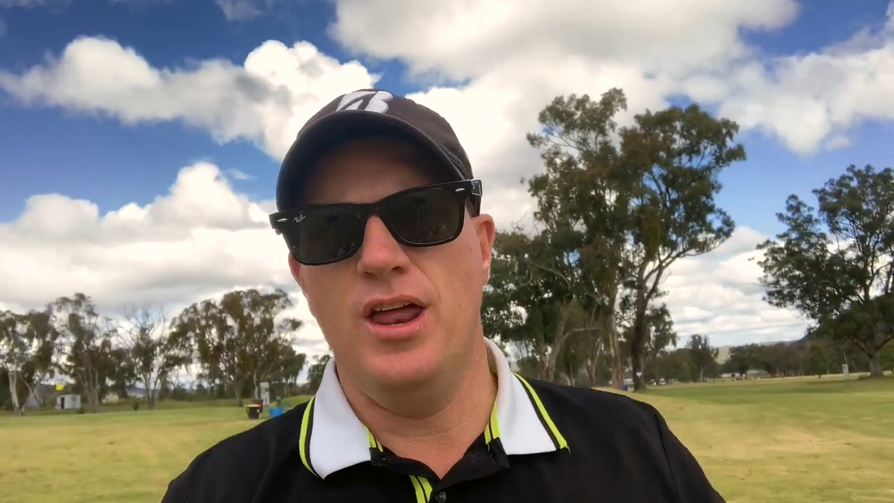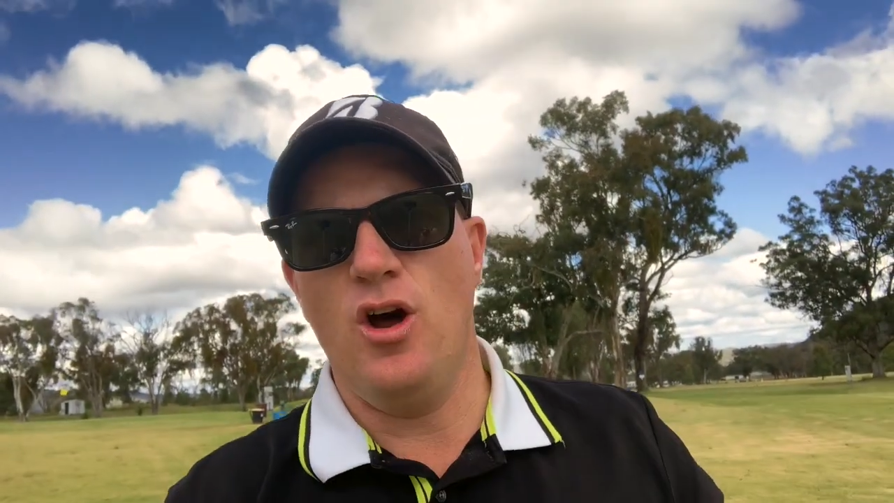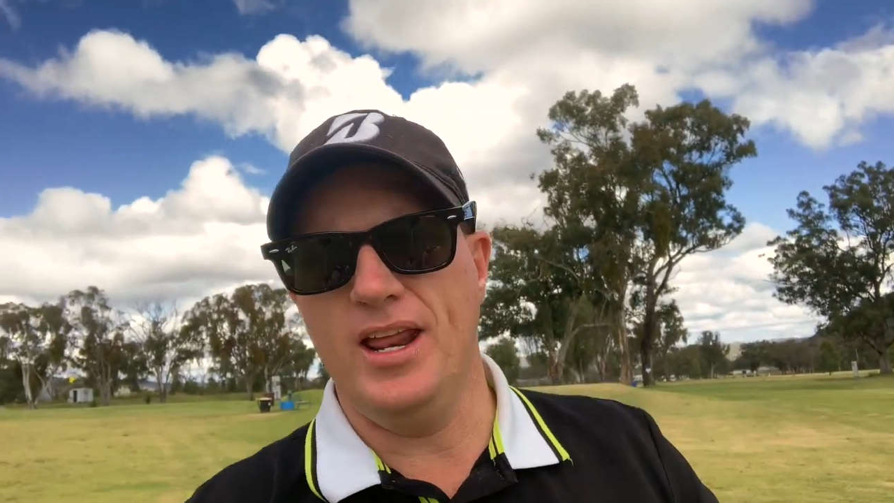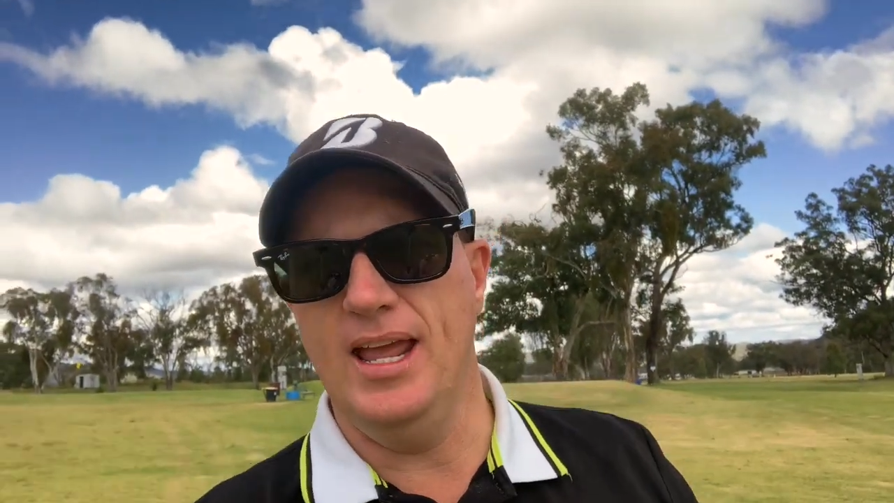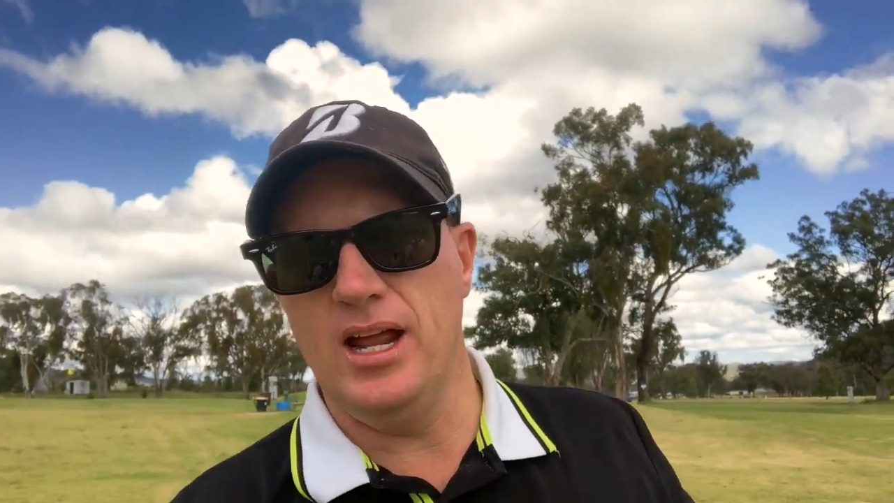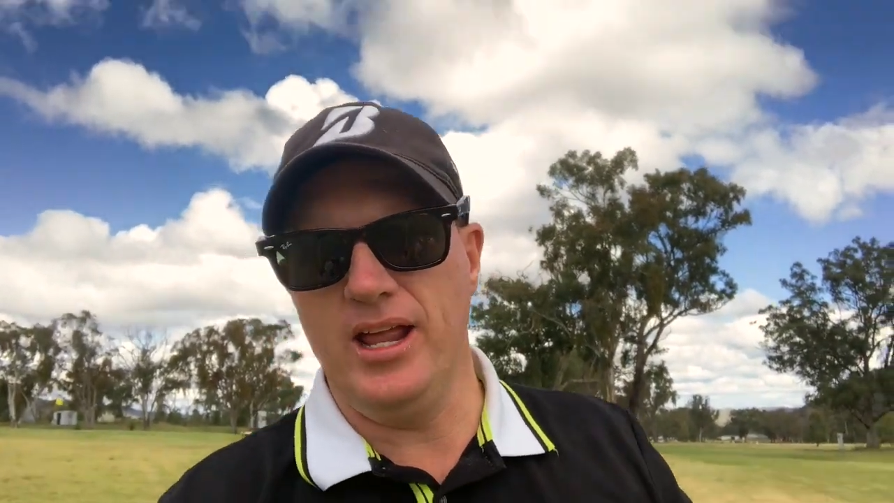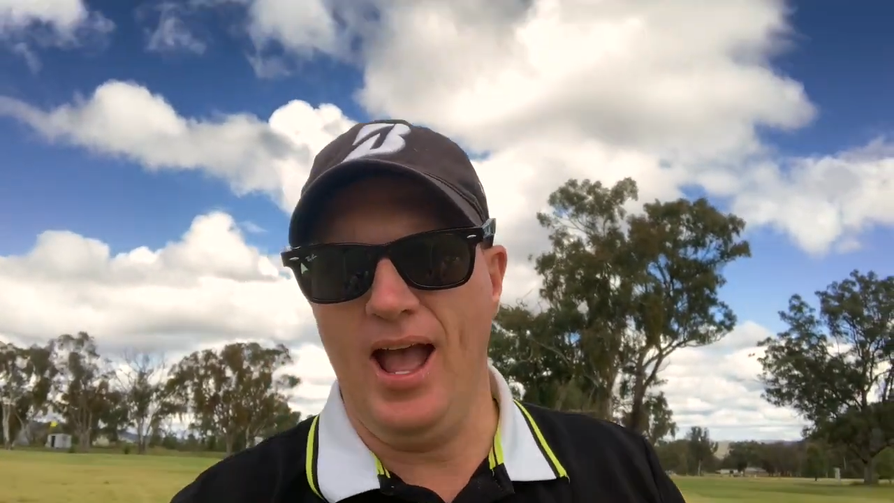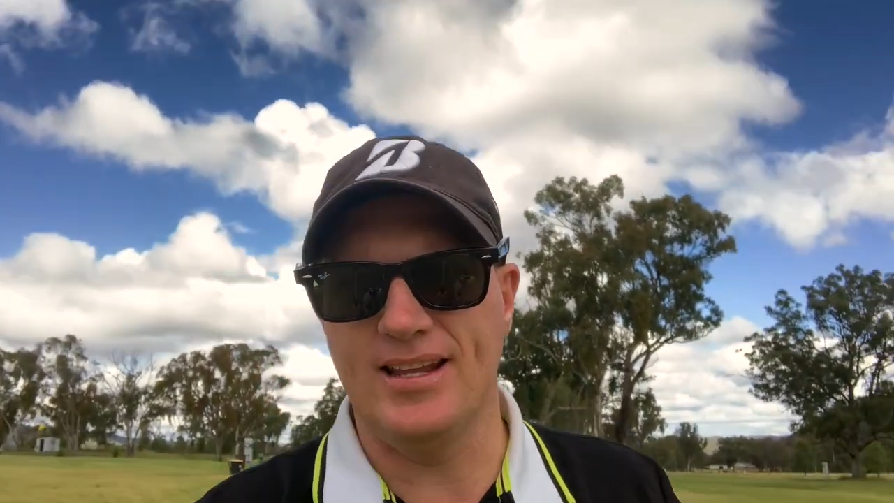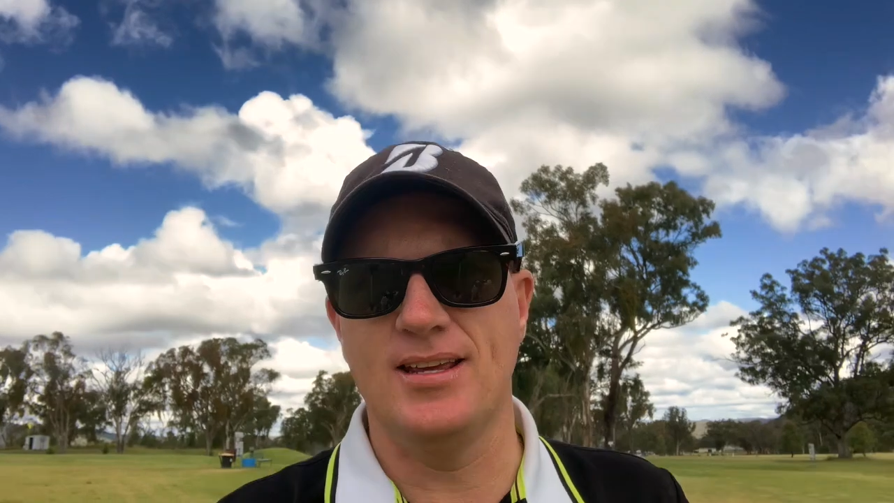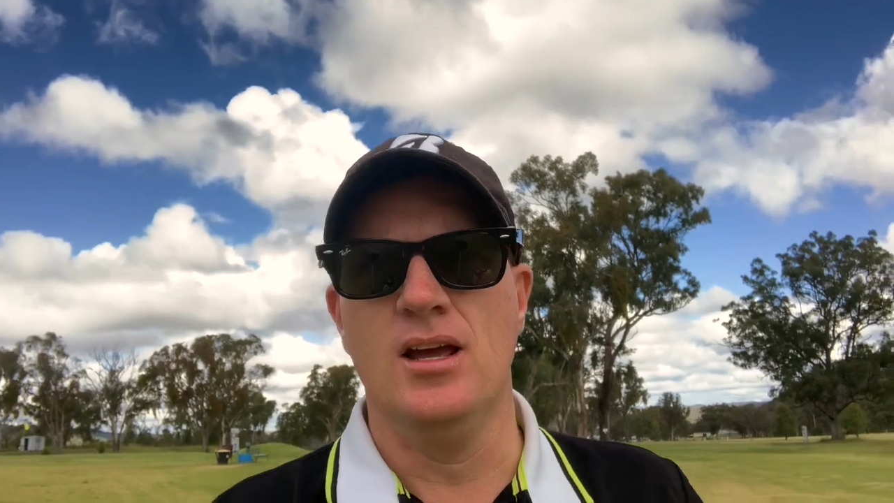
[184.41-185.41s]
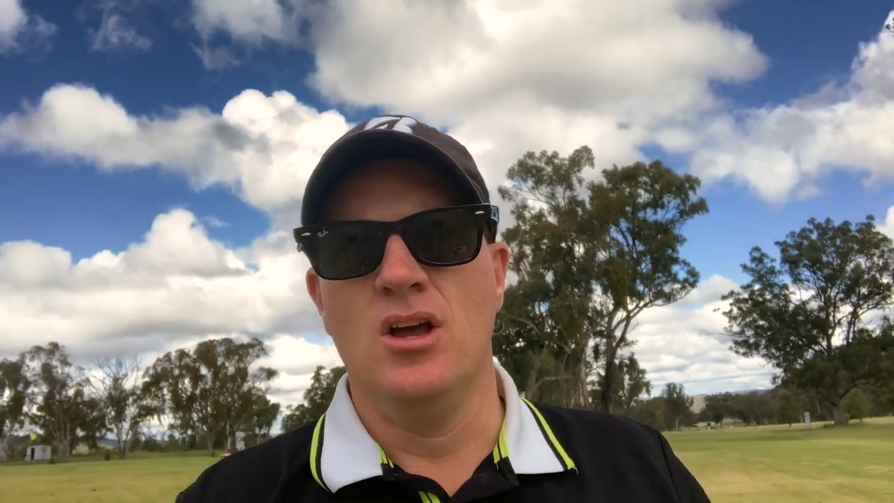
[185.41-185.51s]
not here yet.